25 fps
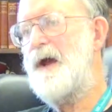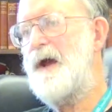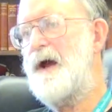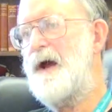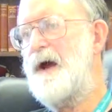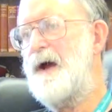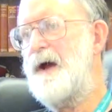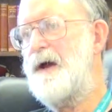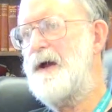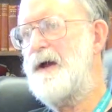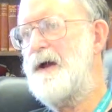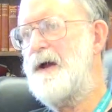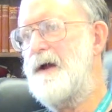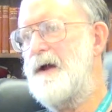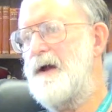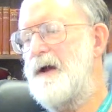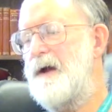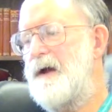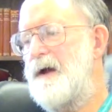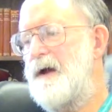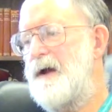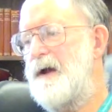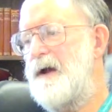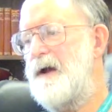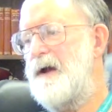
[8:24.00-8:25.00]
Uh,
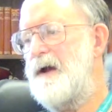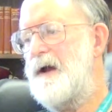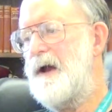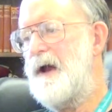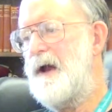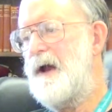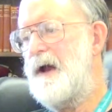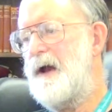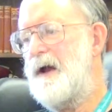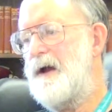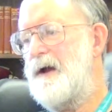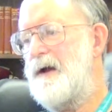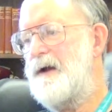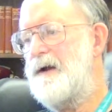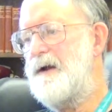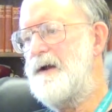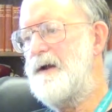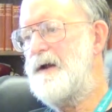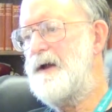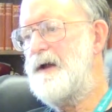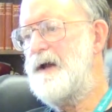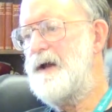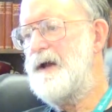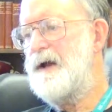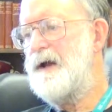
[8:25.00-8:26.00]
uh,
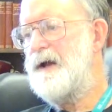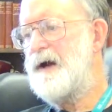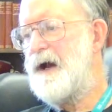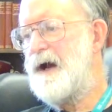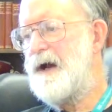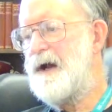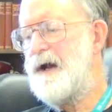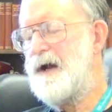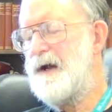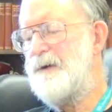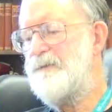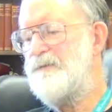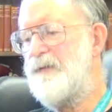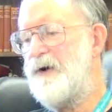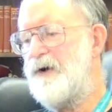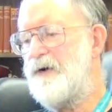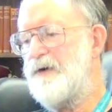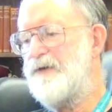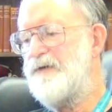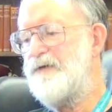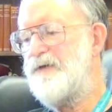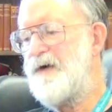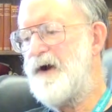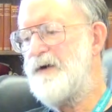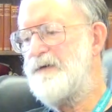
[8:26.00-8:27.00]
he and I had
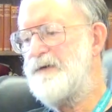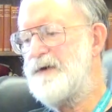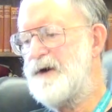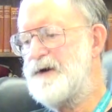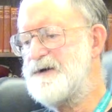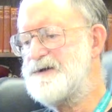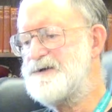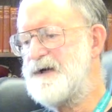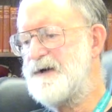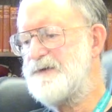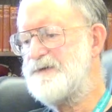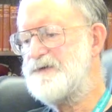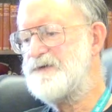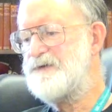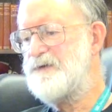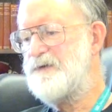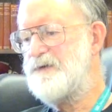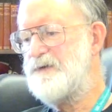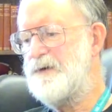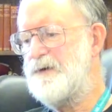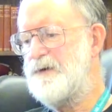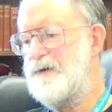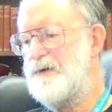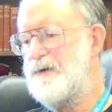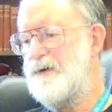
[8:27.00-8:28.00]
both found ourselves,
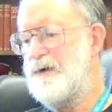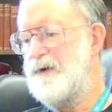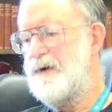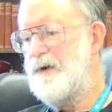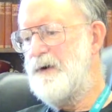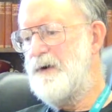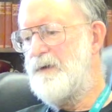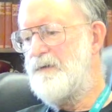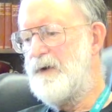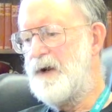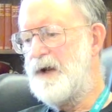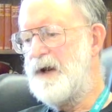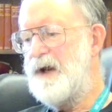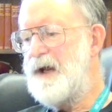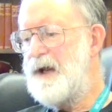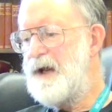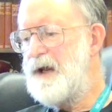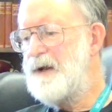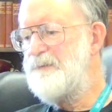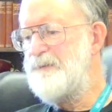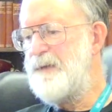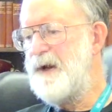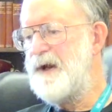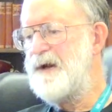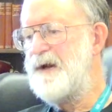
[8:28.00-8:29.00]
well, he
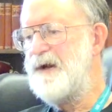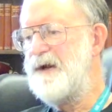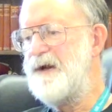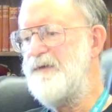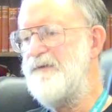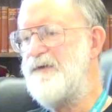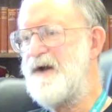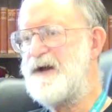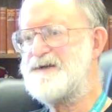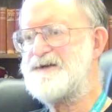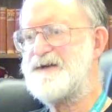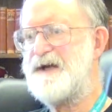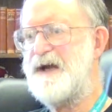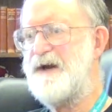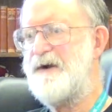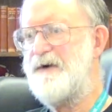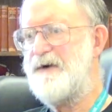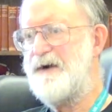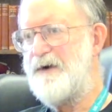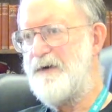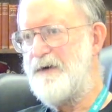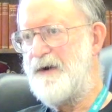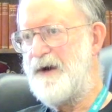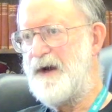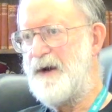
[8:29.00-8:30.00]
had been an investigator
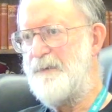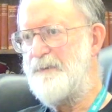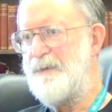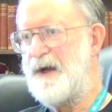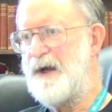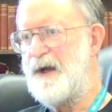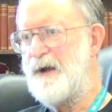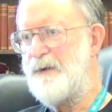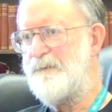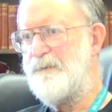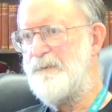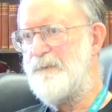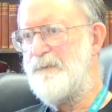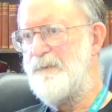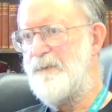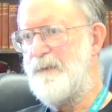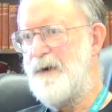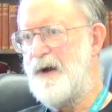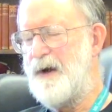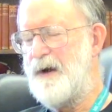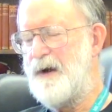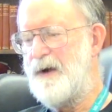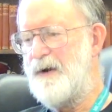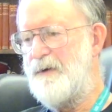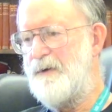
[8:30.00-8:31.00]
here at MBL
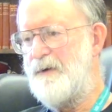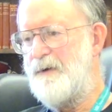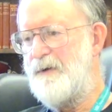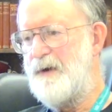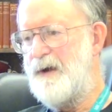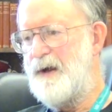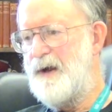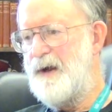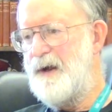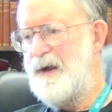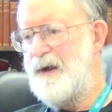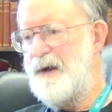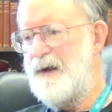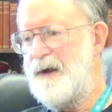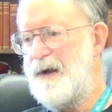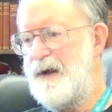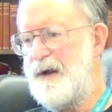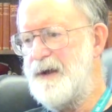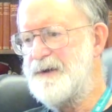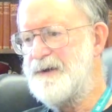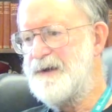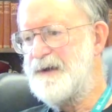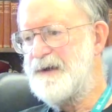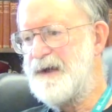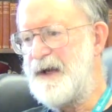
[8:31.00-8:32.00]
uh,
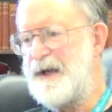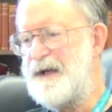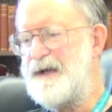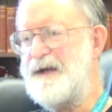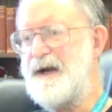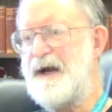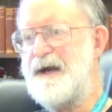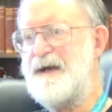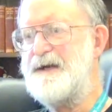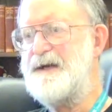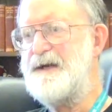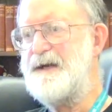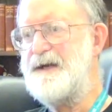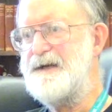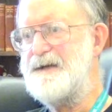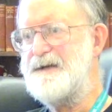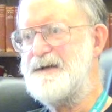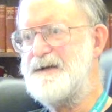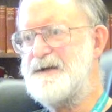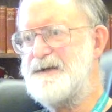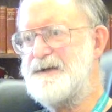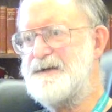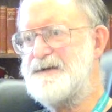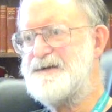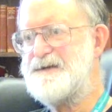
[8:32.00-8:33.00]
in the late
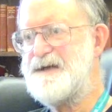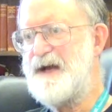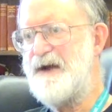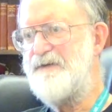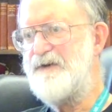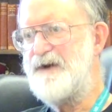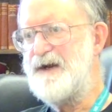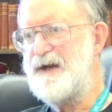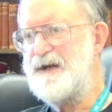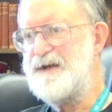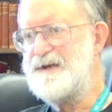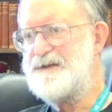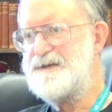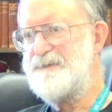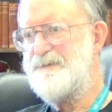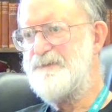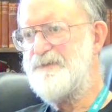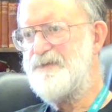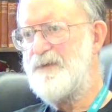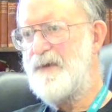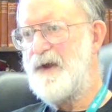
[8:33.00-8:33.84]
1970s,